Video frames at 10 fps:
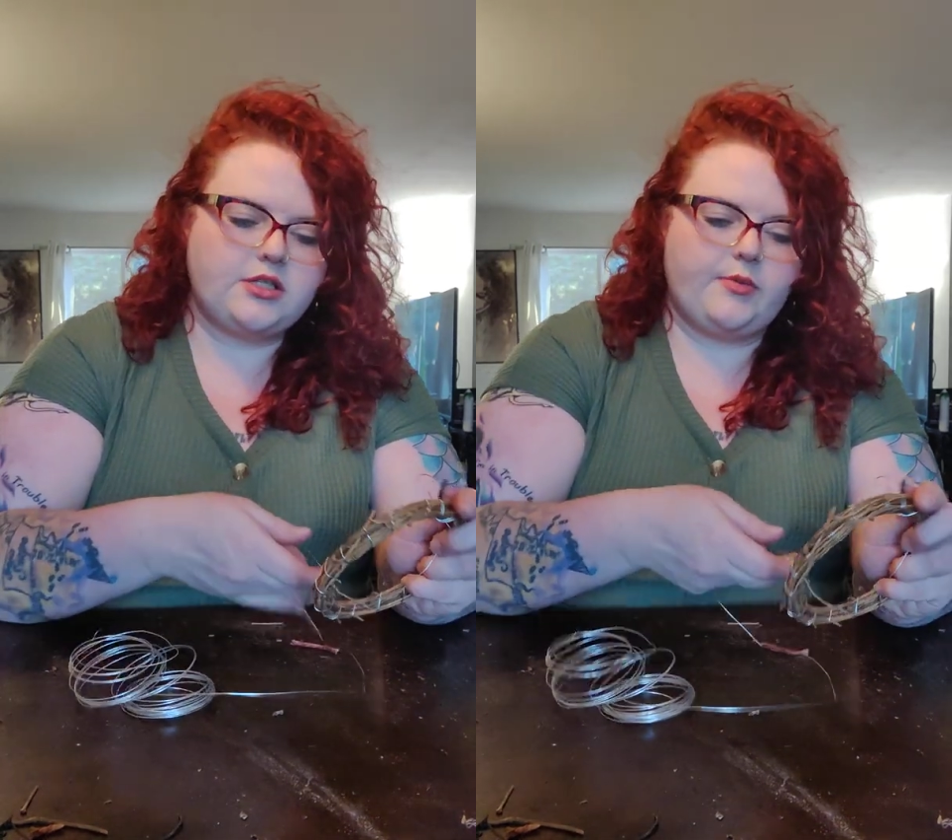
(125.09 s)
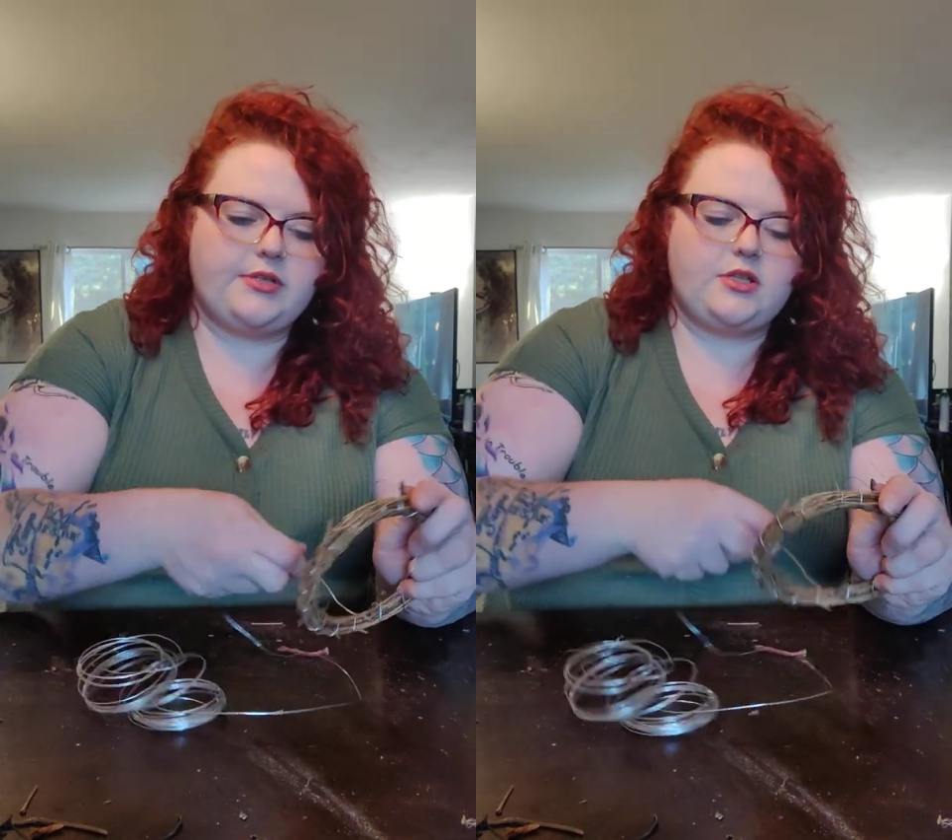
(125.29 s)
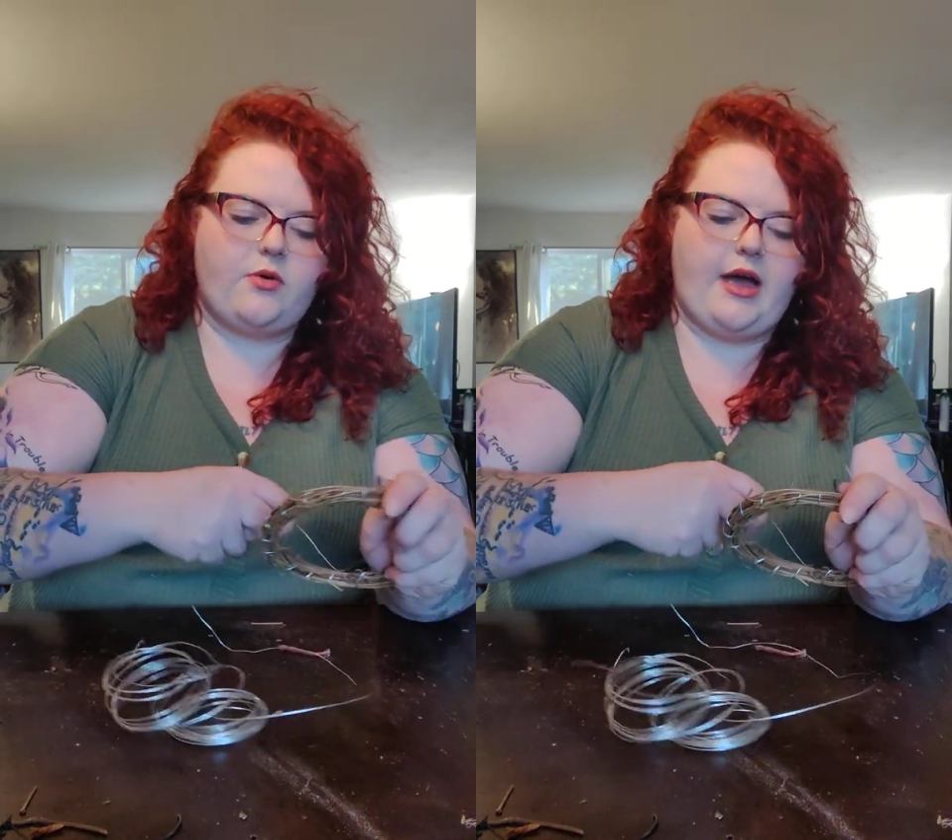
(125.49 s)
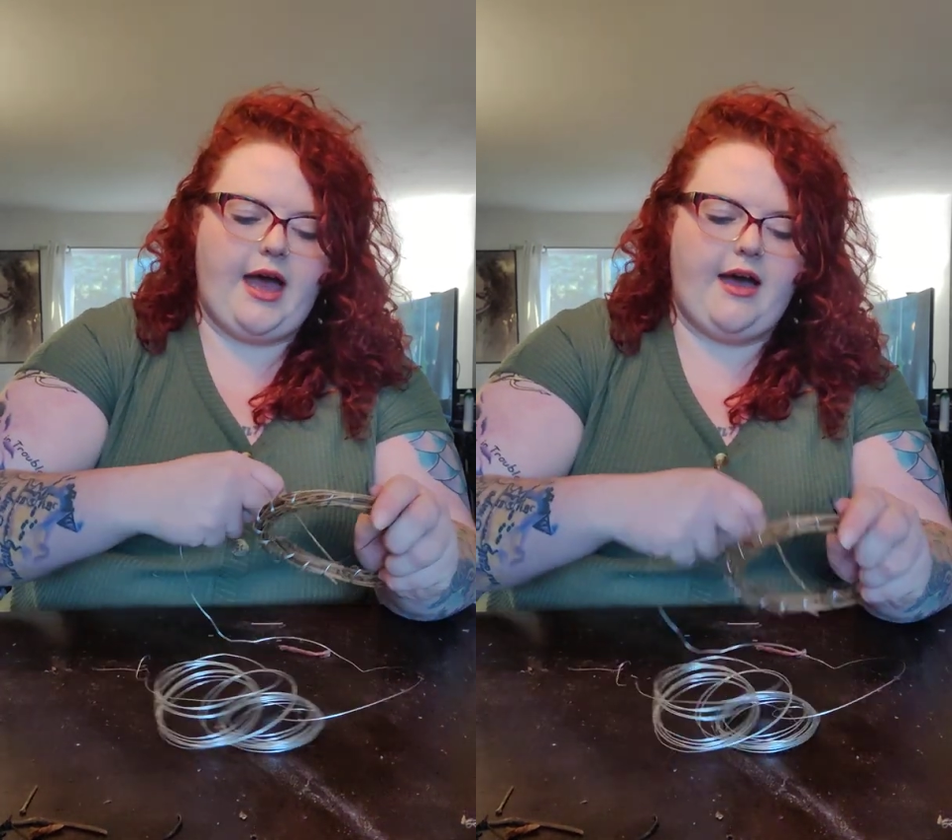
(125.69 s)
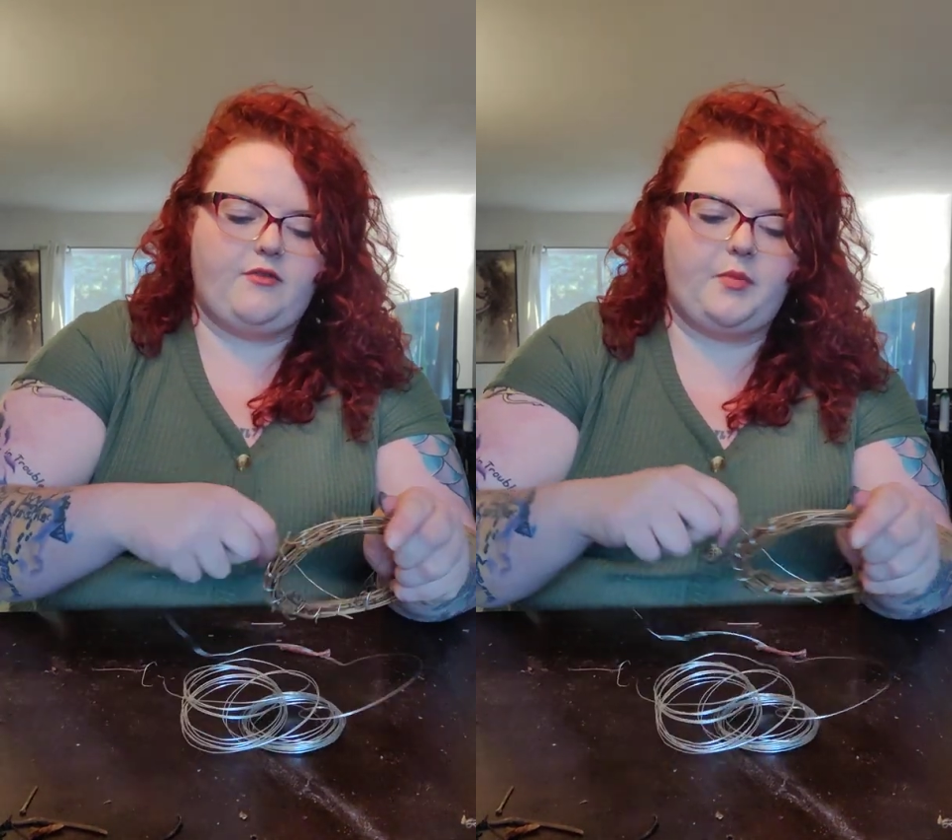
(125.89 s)
So we don't
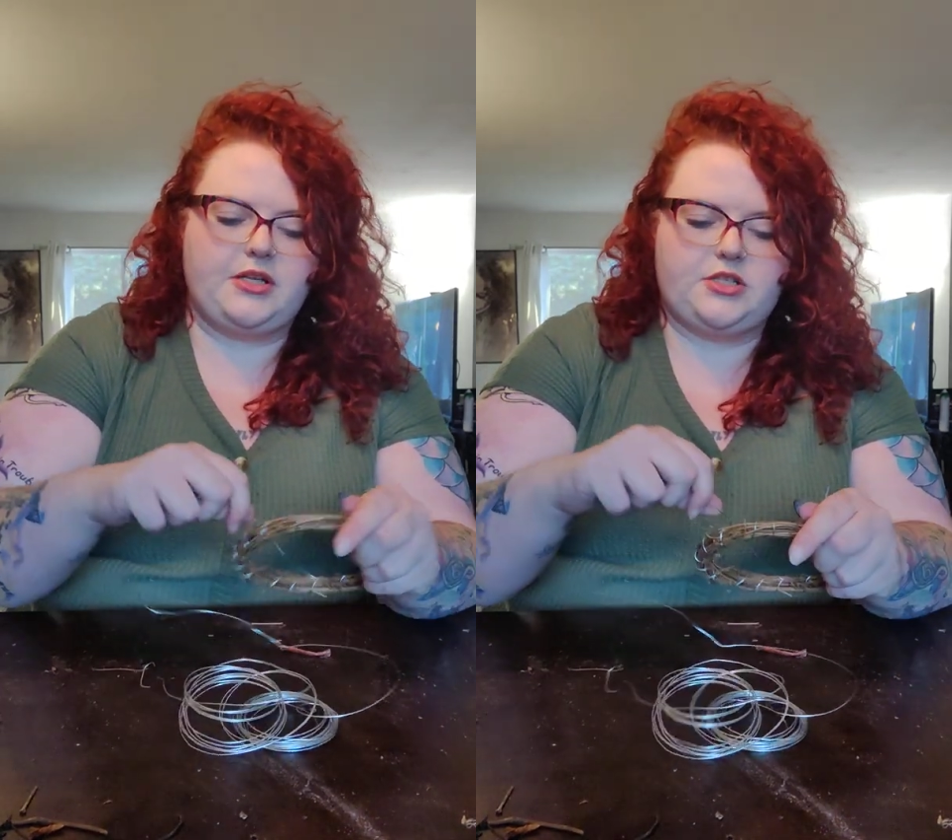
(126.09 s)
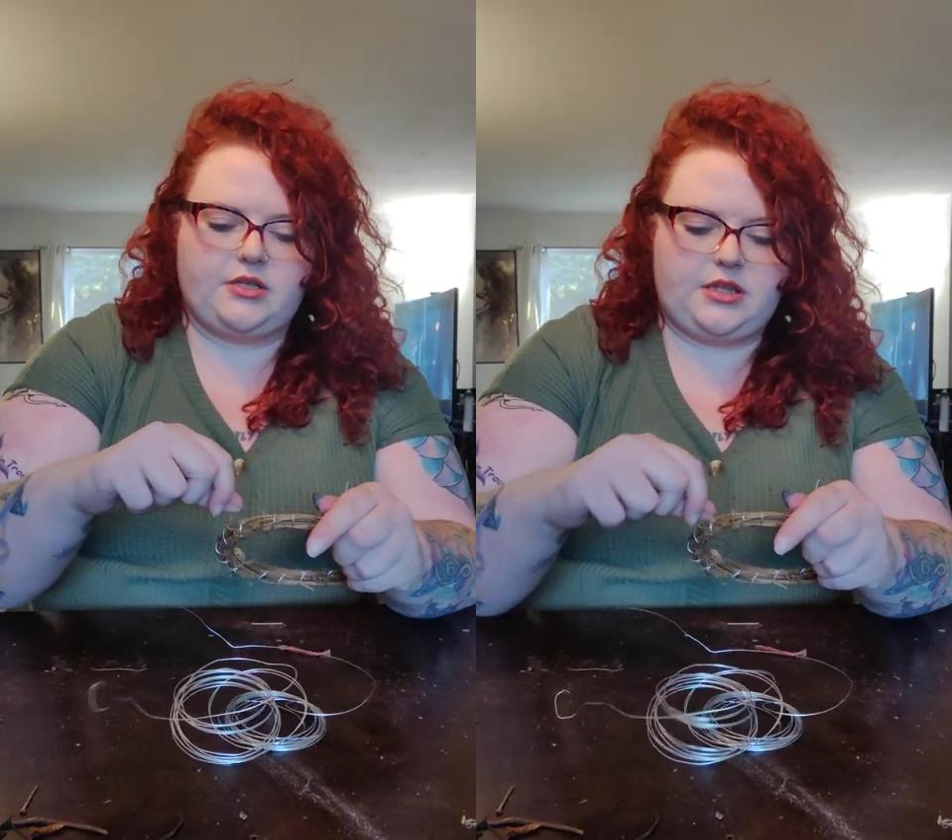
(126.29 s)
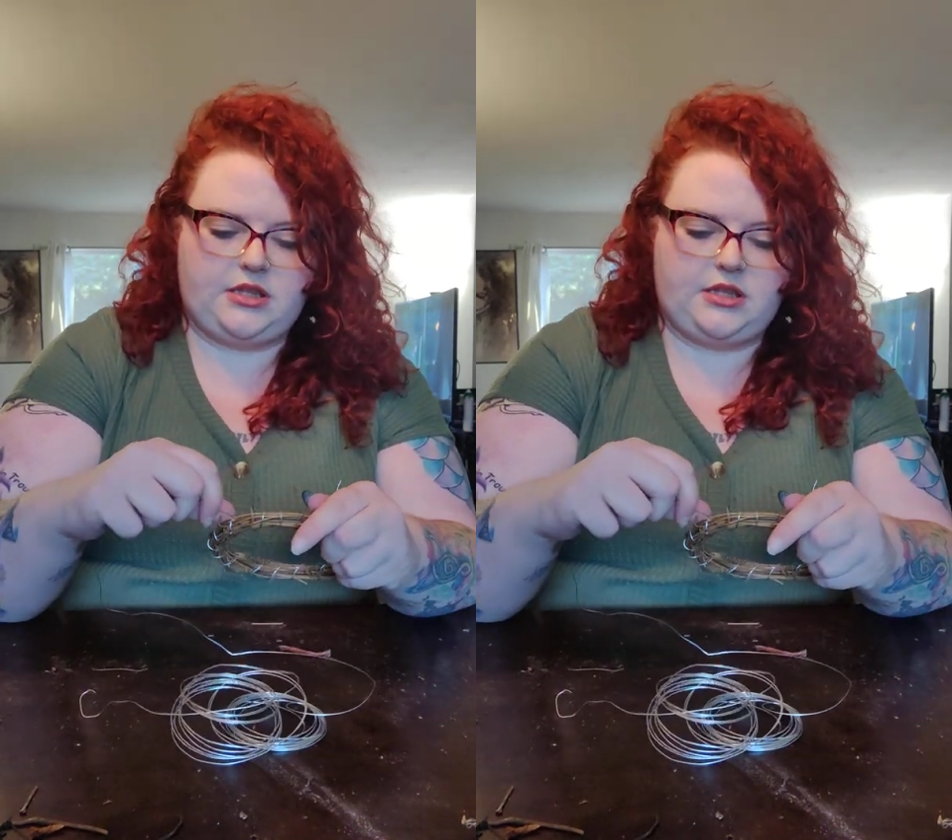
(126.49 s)
have a bunch of